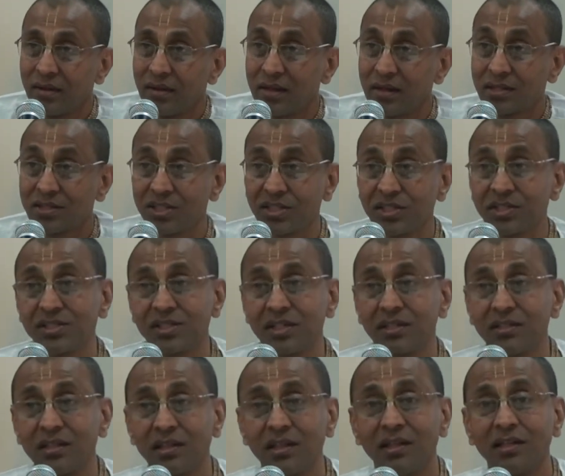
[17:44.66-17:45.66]

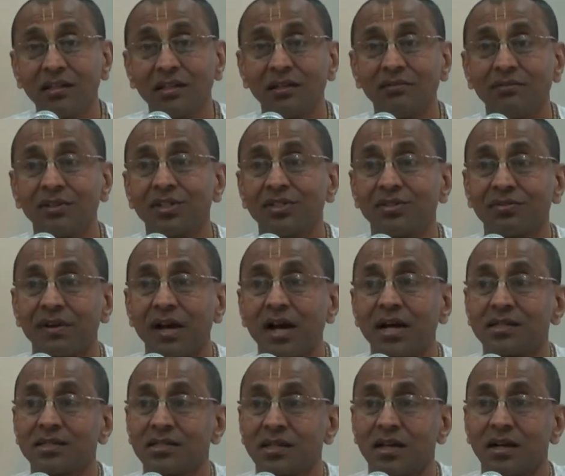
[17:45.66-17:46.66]
Rakshishyati iti
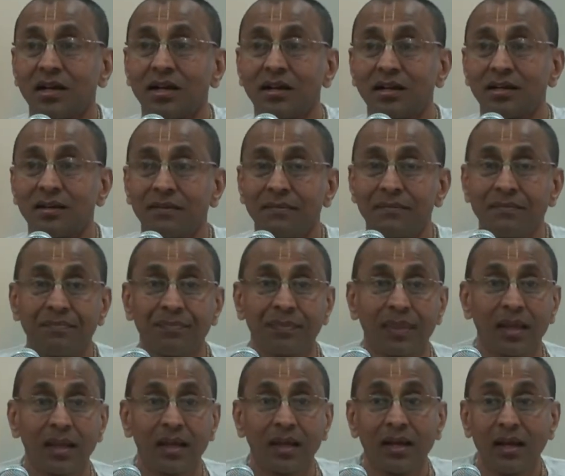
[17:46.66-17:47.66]
vishwasa.
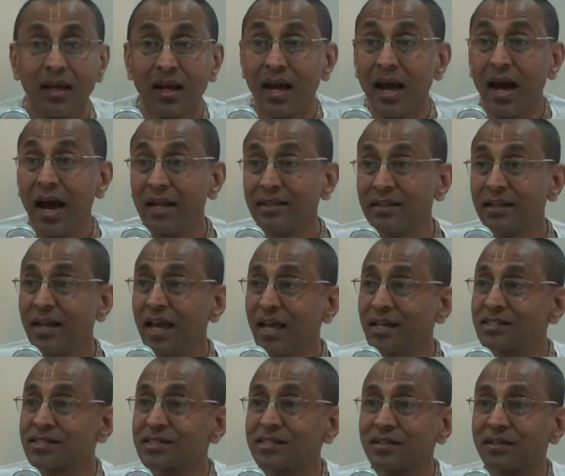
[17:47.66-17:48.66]
And the
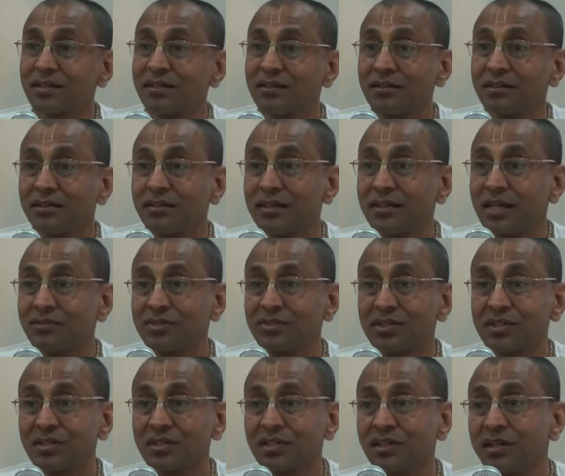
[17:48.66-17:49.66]
next, that was
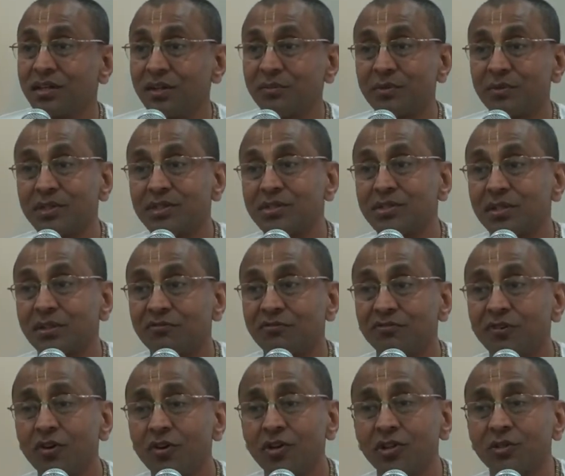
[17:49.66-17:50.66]
the third principle. The
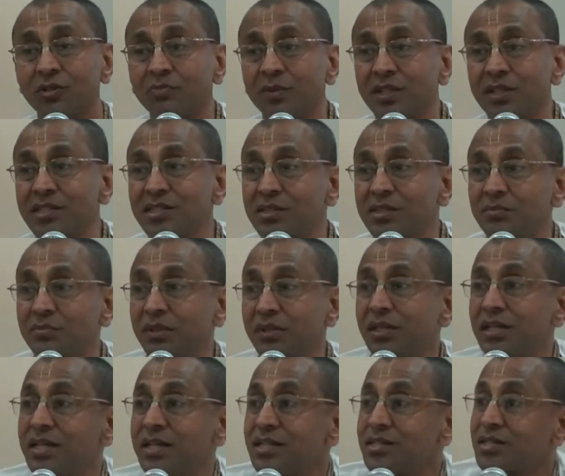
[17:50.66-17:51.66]
fourth principle
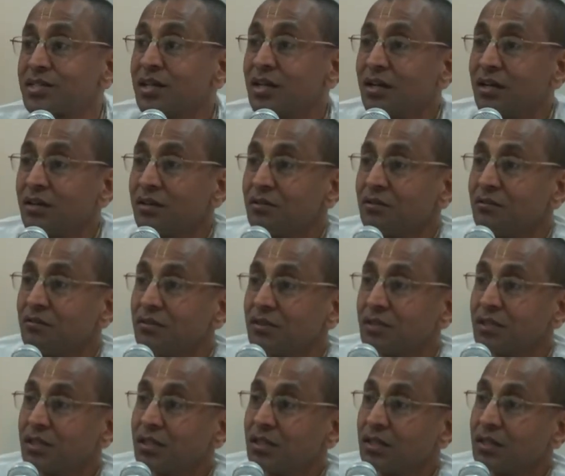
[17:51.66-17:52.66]
is
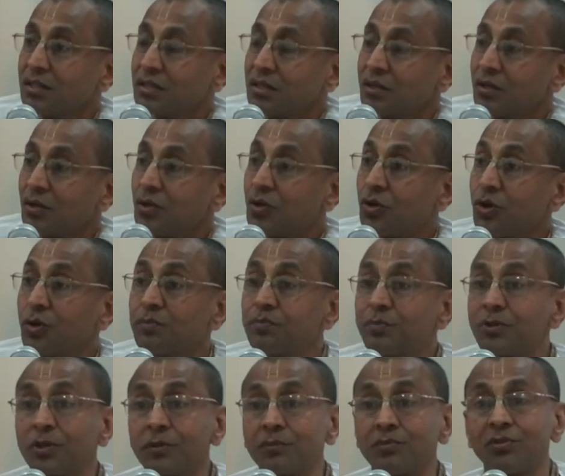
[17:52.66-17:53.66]

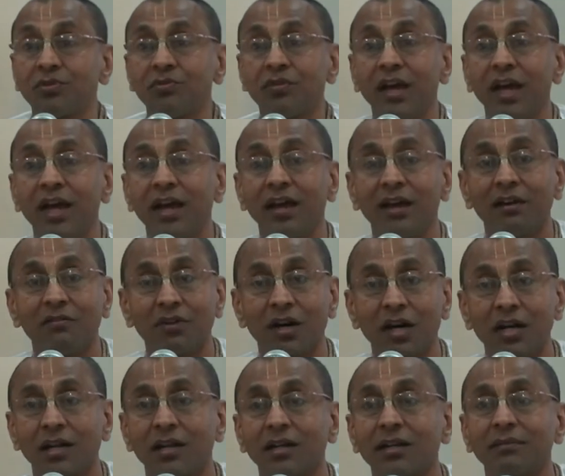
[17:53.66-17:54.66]
Gotrutve
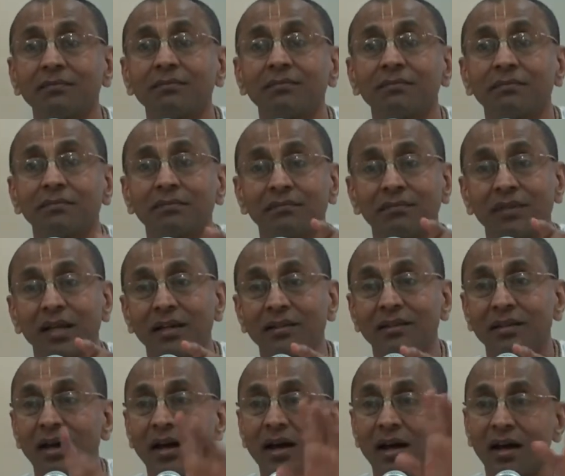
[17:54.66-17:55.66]
Varanam
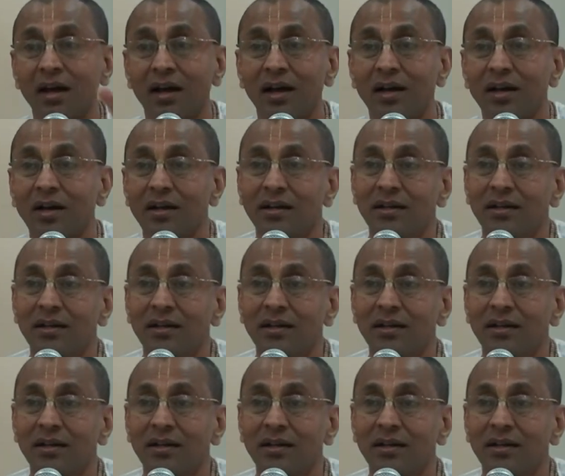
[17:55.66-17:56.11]
Yatha.